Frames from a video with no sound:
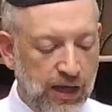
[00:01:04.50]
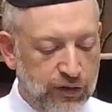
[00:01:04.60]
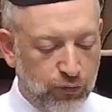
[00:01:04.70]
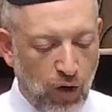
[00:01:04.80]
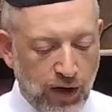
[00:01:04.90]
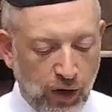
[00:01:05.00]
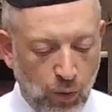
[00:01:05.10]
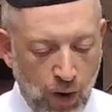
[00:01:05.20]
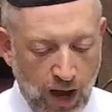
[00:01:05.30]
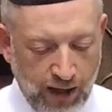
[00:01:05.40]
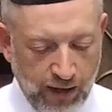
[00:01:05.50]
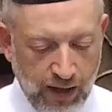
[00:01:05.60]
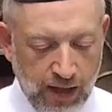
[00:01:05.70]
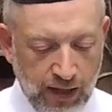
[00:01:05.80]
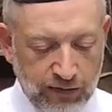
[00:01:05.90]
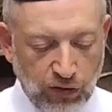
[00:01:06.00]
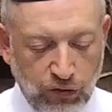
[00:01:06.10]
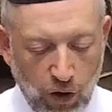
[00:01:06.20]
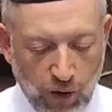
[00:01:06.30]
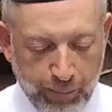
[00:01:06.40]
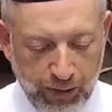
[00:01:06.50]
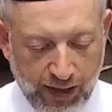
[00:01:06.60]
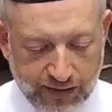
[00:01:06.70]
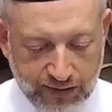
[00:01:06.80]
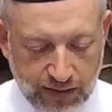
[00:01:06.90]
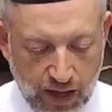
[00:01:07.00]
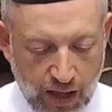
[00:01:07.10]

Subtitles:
It's running away. It's a dark place.